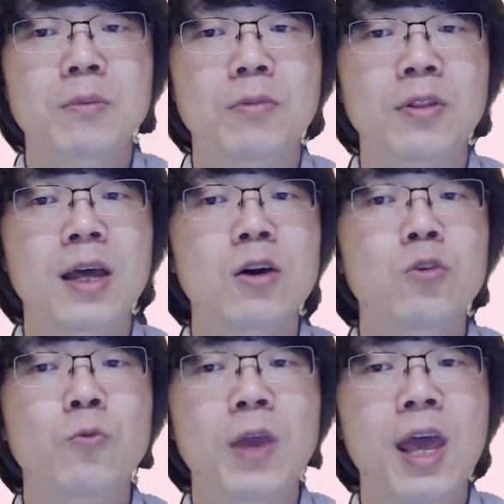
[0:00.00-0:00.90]
but
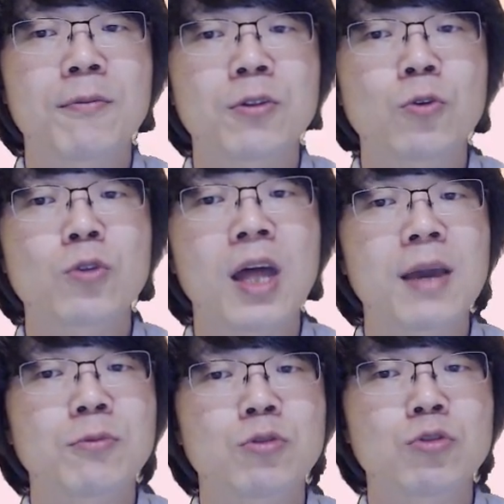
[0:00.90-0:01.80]
now we have no
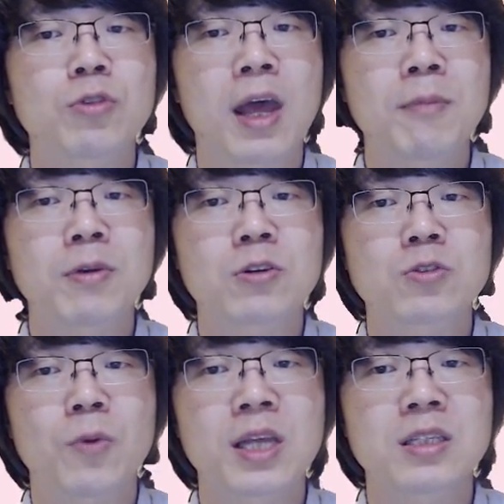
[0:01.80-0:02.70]
time to do that
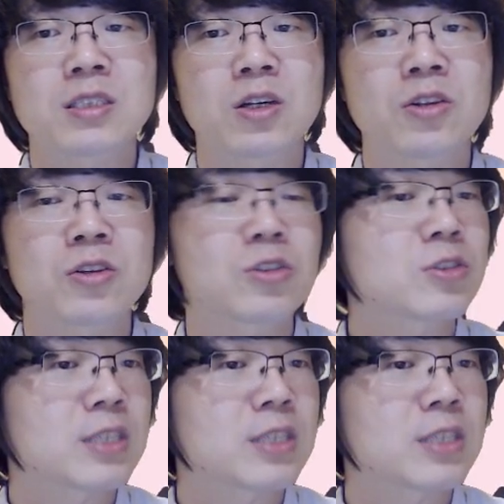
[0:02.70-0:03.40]
because white is gonna just